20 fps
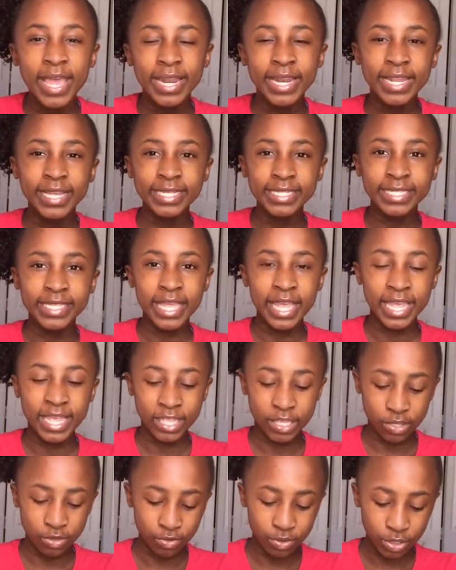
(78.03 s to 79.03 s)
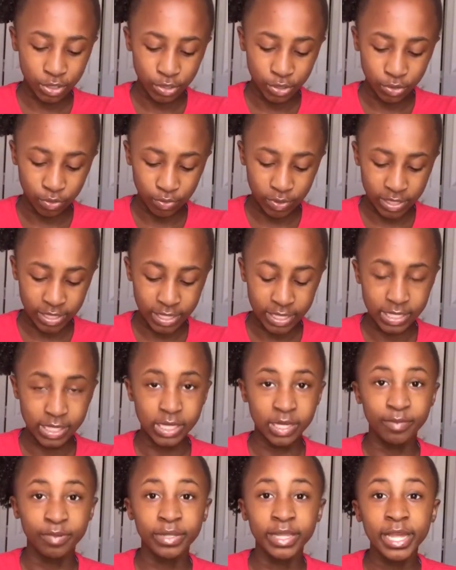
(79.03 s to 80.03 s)
Next thing you could do
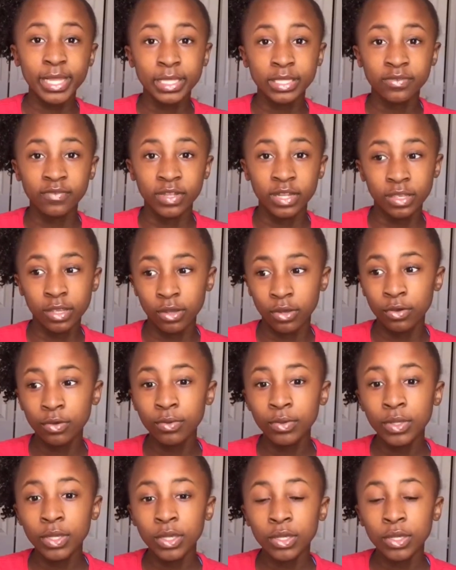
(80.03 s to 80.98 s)
is a playlist video.